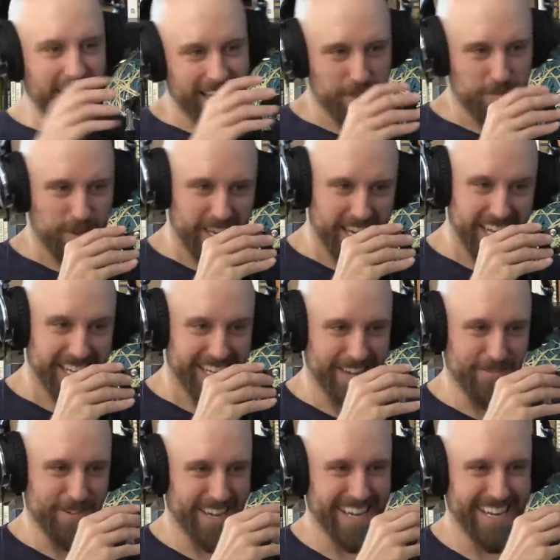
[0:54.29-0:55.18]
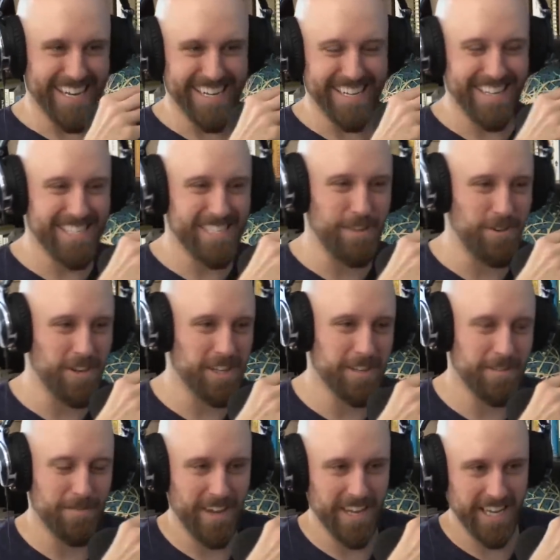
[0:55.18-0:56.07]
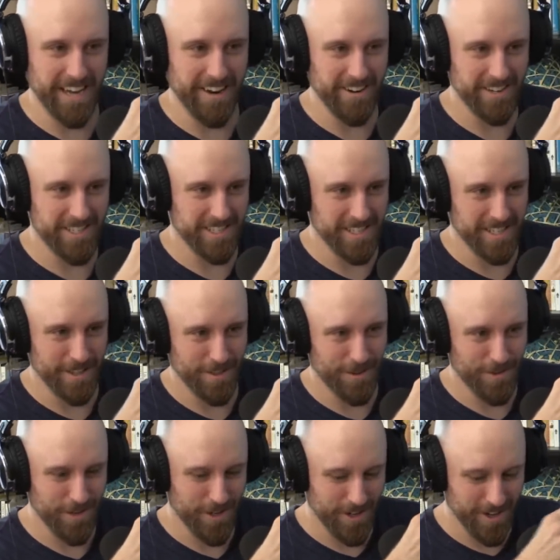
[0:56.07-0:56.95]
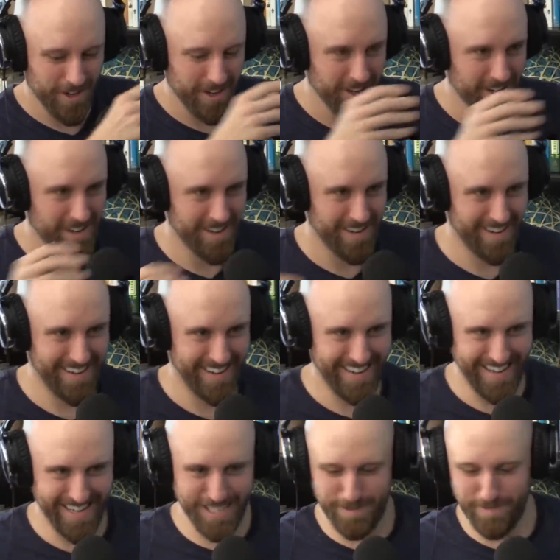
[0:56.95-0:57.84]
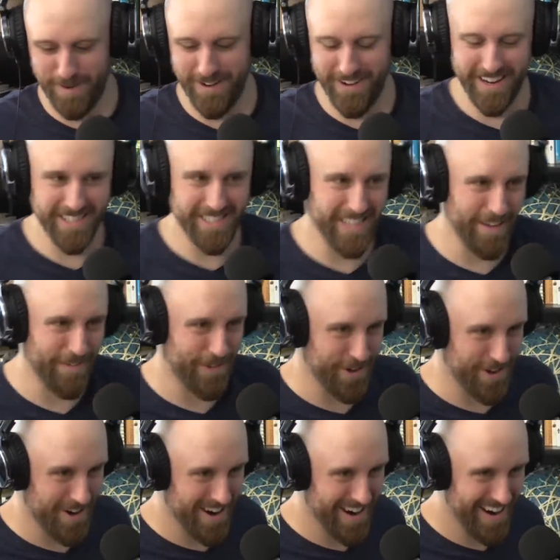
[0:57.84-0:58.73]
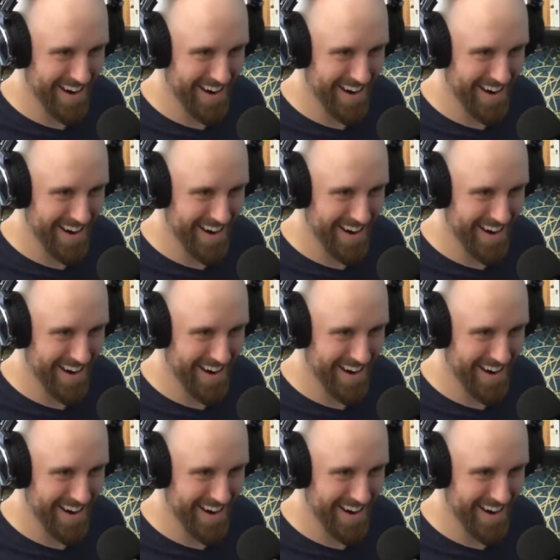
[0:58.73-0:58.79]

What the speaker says: can we get into this? I want to live vicariously through your experience. If you're